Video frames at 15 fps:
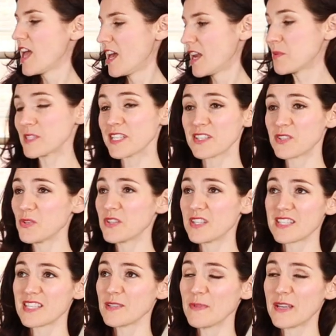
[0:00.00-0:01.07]
And I was like, dude,
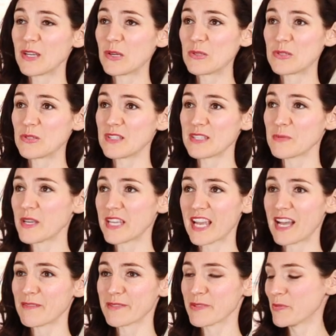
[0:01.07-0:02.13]
this is my go-to. This is my
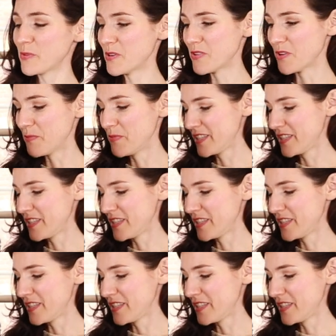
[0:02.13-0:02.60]
capsule wardrobe.